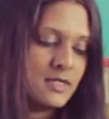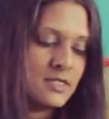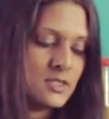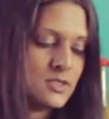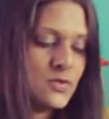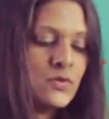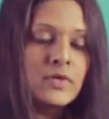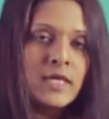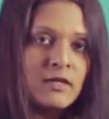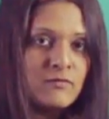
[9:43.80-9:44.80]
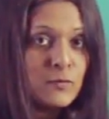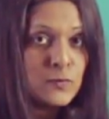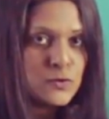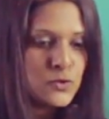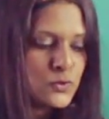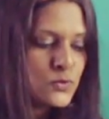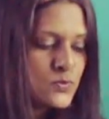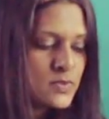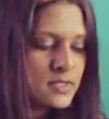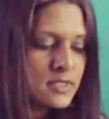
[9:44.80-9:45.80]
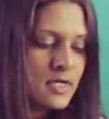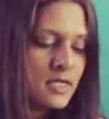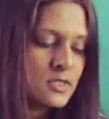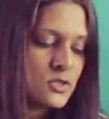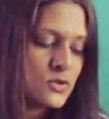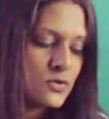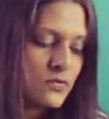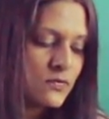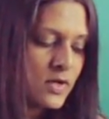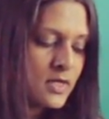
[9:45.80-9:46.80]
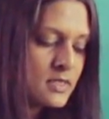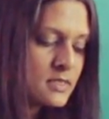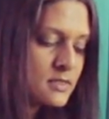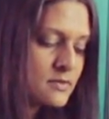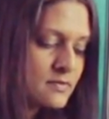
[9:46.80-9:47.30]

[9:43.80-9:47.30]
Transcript: So again, for soups and stir fries.